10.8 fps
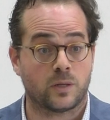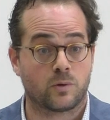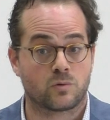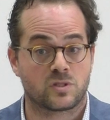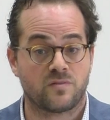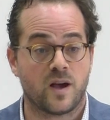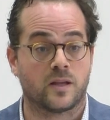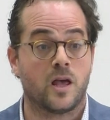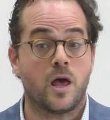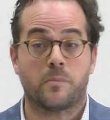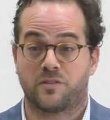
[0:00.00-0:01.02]
time, it was fine.
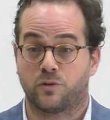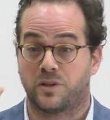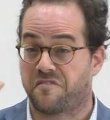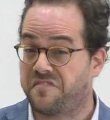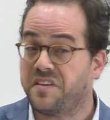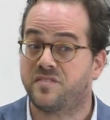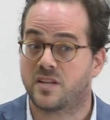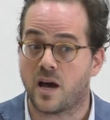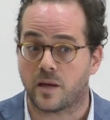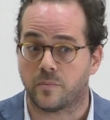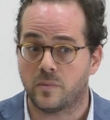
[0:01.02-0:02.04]
But for the fifth
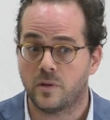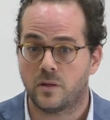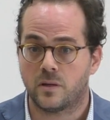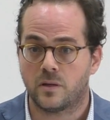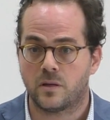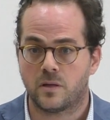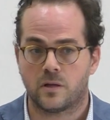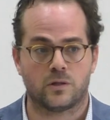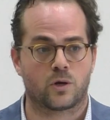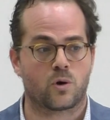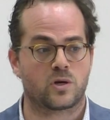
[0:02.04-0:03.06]
time,
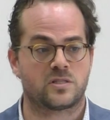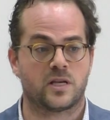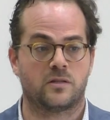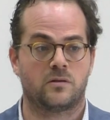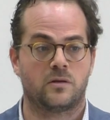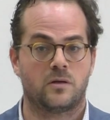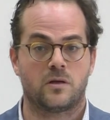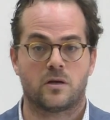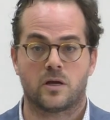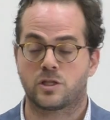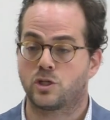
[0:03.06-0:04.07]
the court said,
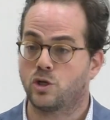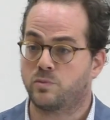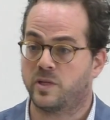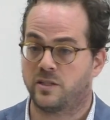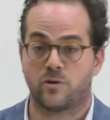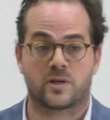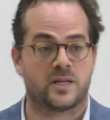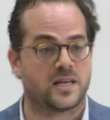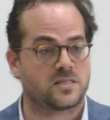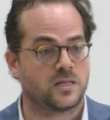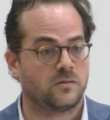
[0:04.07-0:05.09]
excuse me, dear
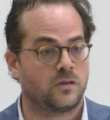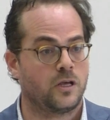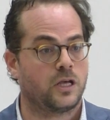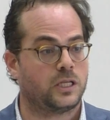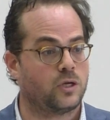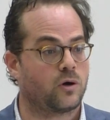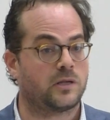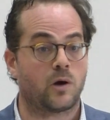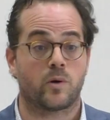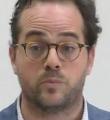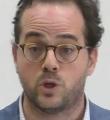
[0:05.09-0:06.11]
Knesset, you are
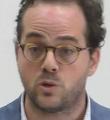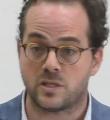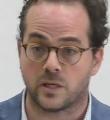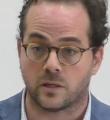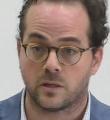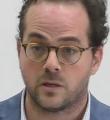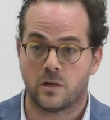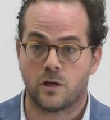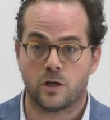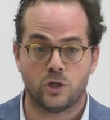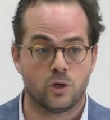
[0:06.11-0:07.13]
now abusing
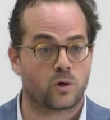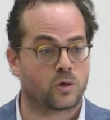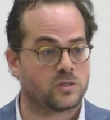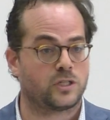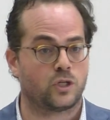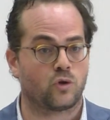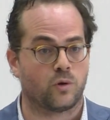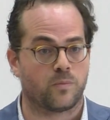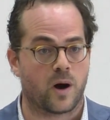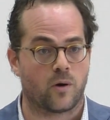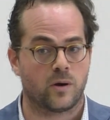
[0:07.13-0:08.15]
your
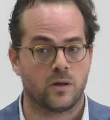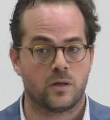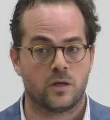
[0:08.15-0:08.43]
constituent power.